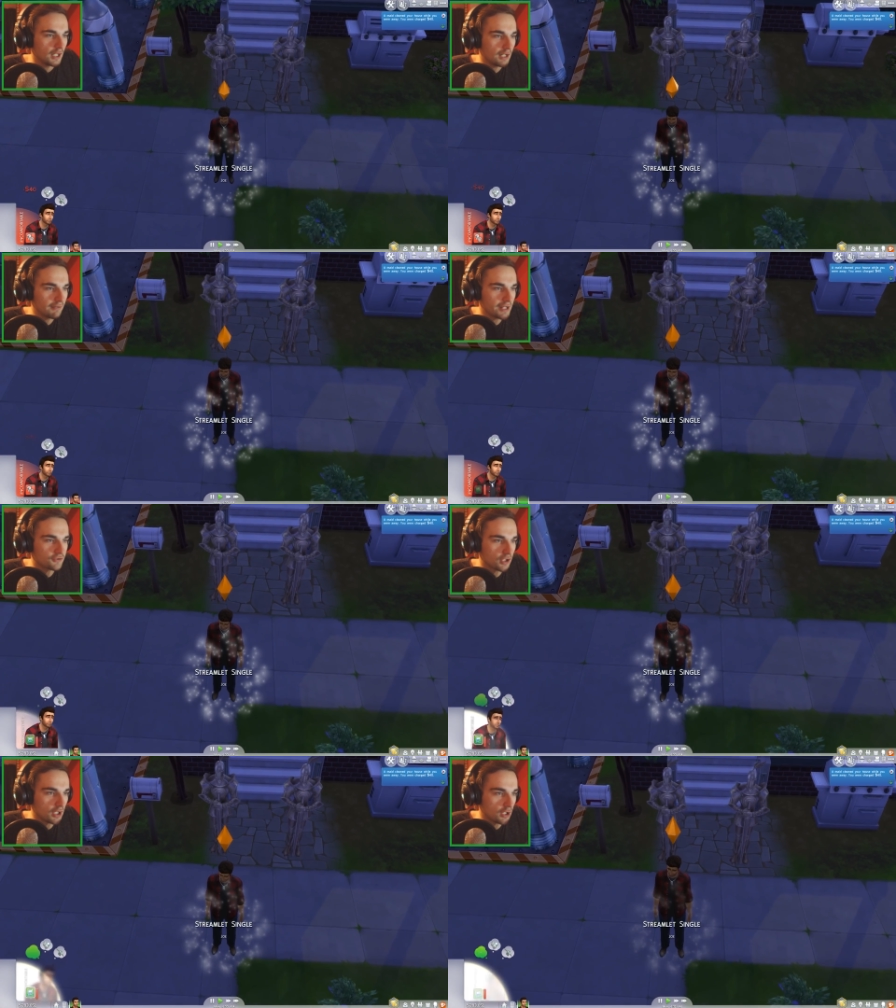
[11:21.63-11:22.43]
All oh, right,
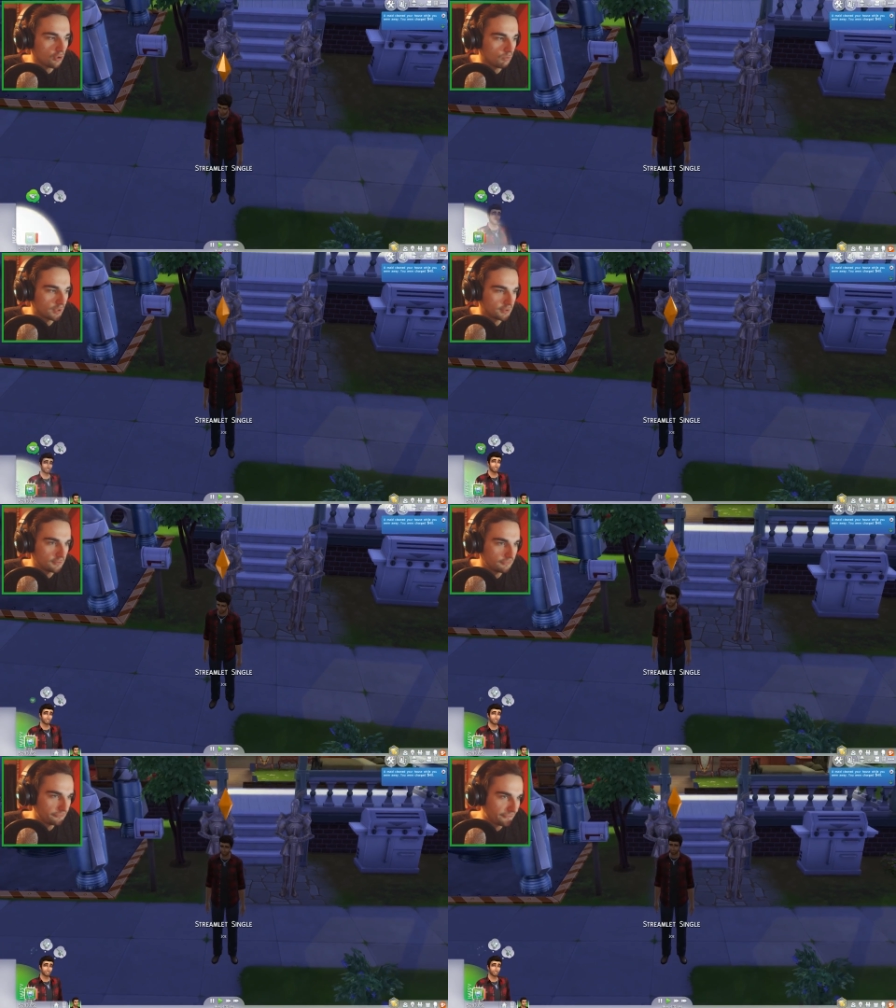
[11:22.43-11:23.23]
Joe,
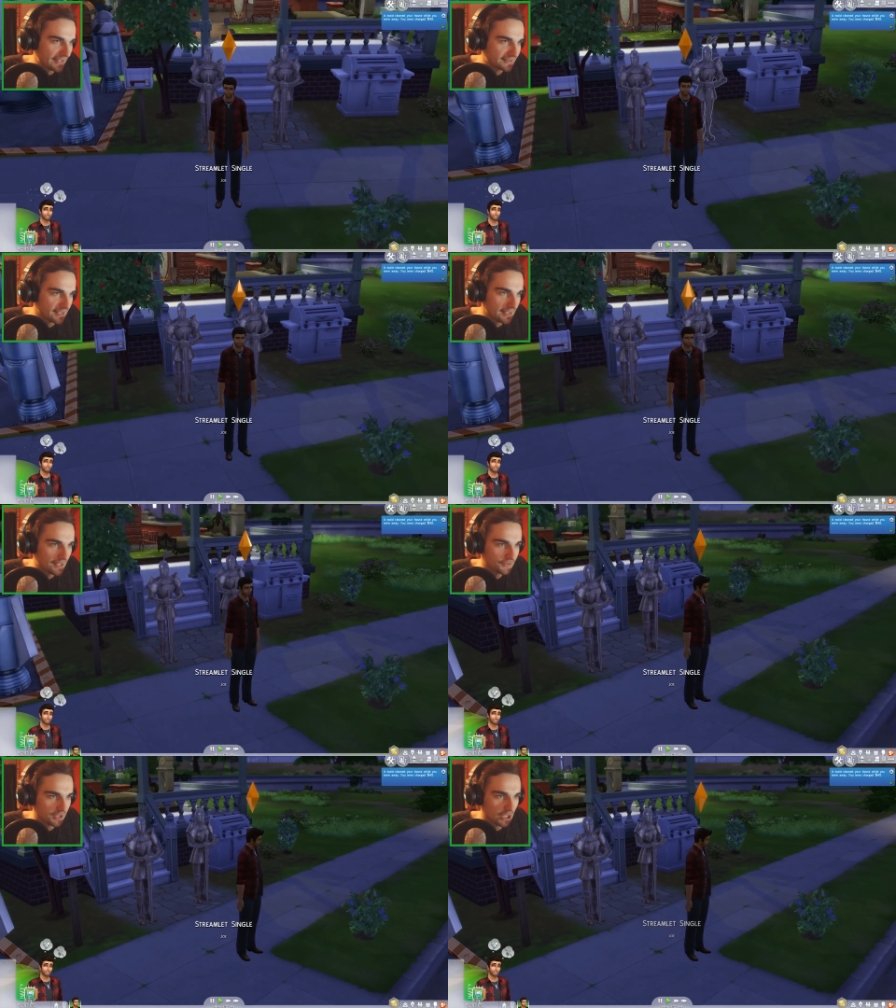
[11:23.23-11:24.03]
you fatty,
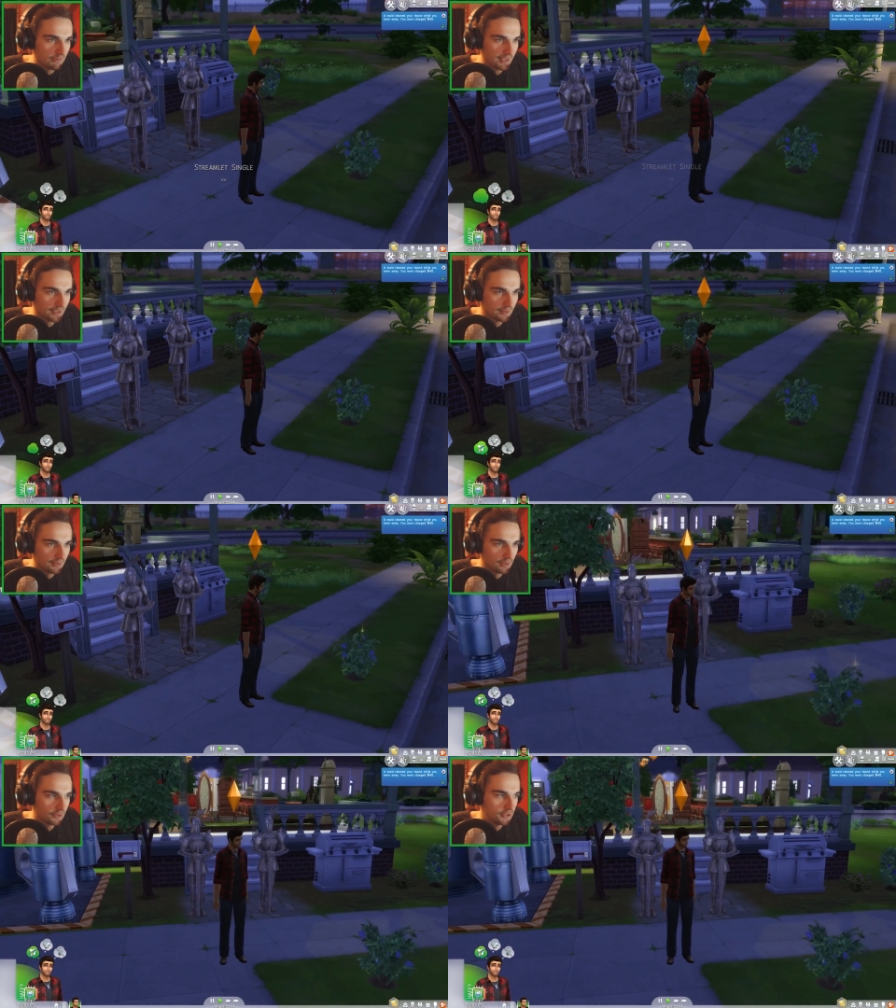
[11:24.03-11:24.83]
how's it going?
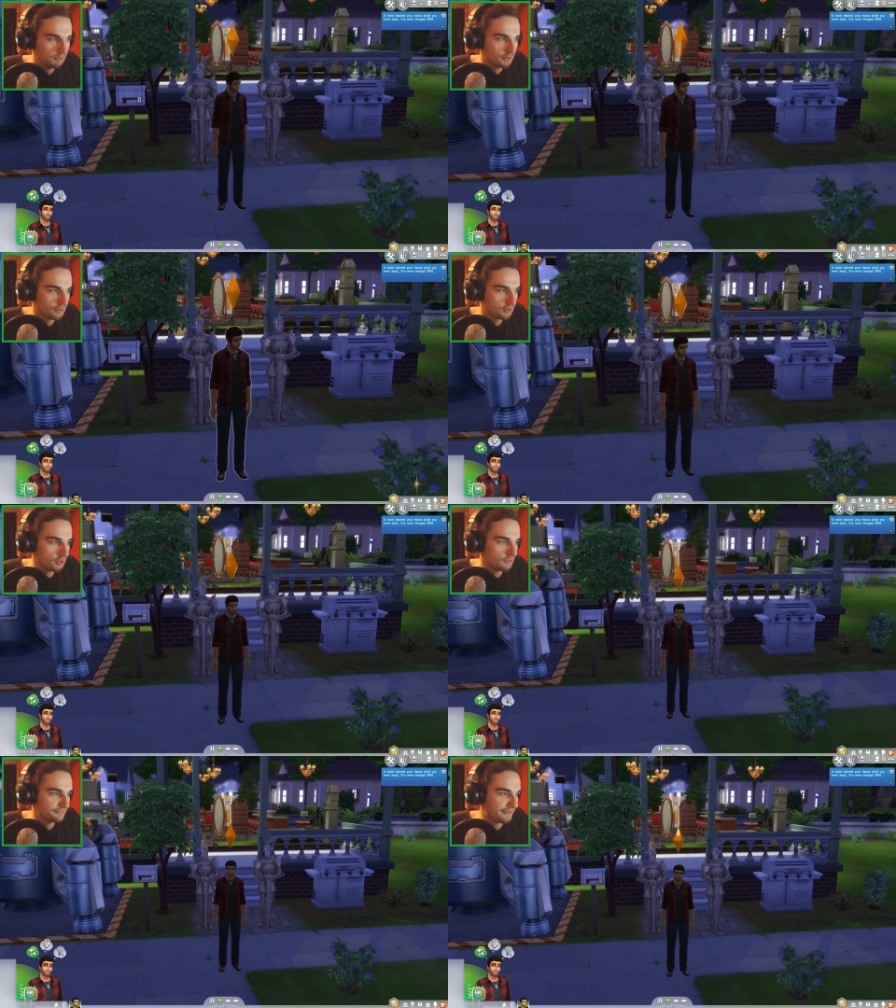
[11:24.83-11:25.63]
Oh, you are
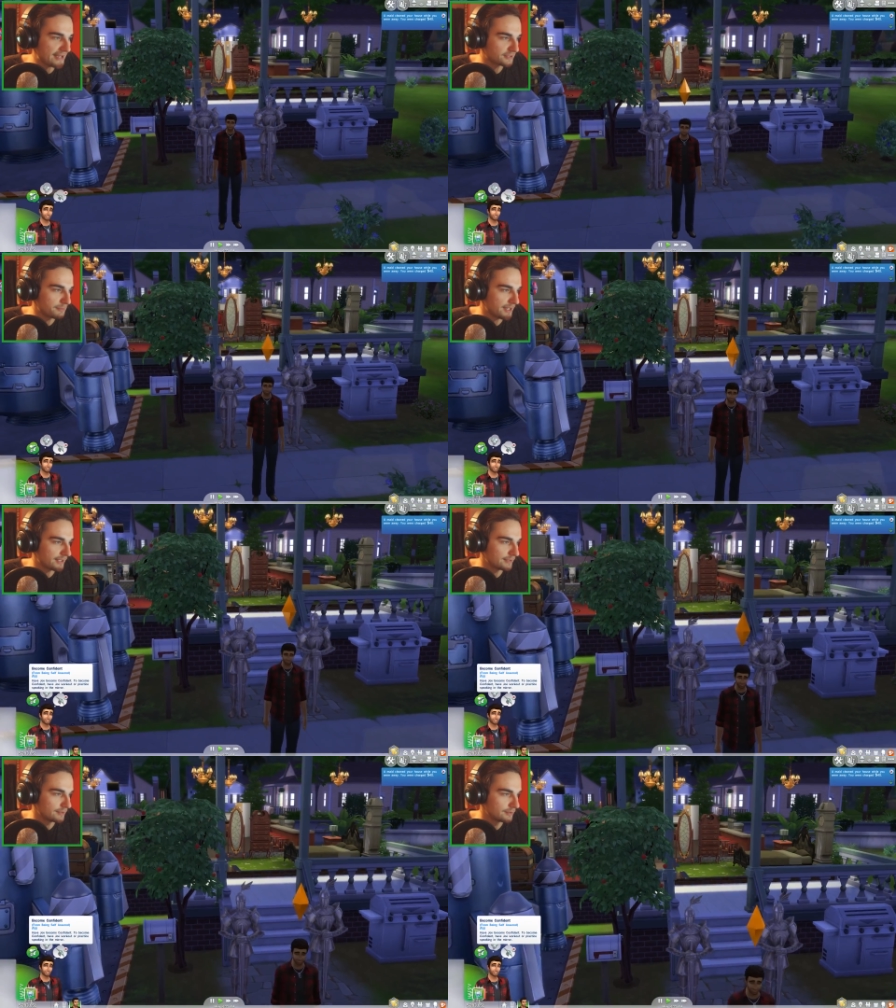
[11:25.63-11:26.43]
so fat,
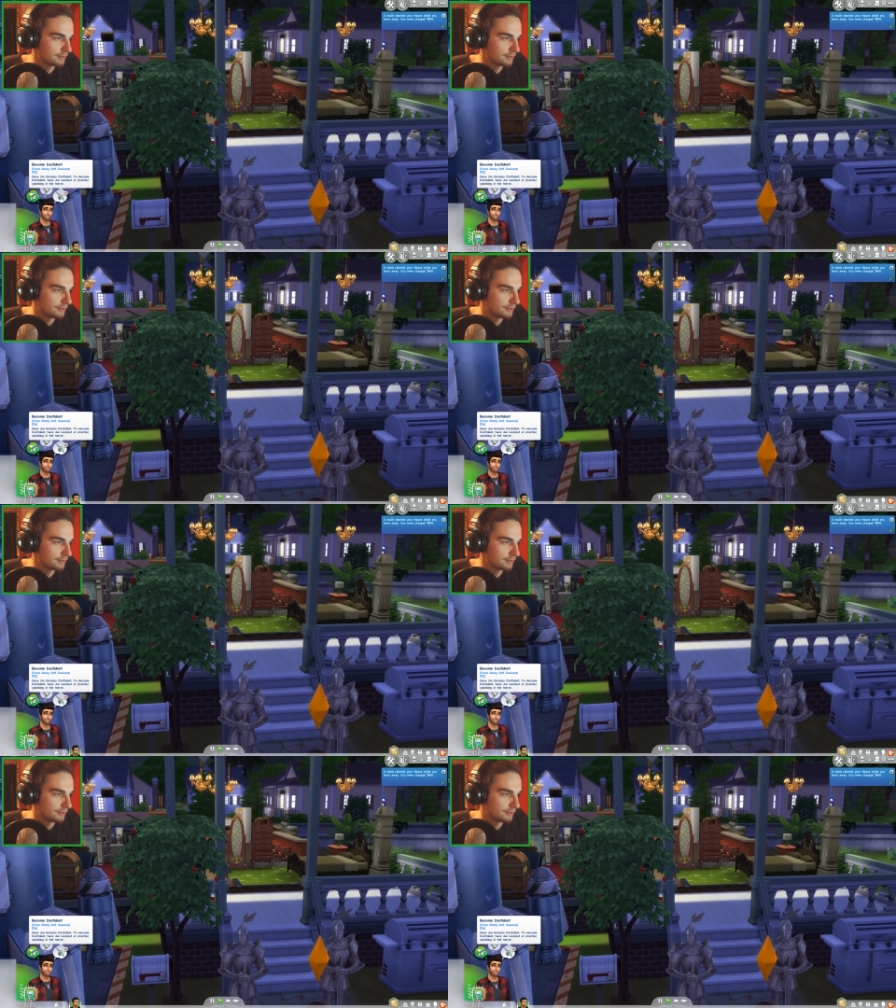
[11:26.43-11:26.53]
man.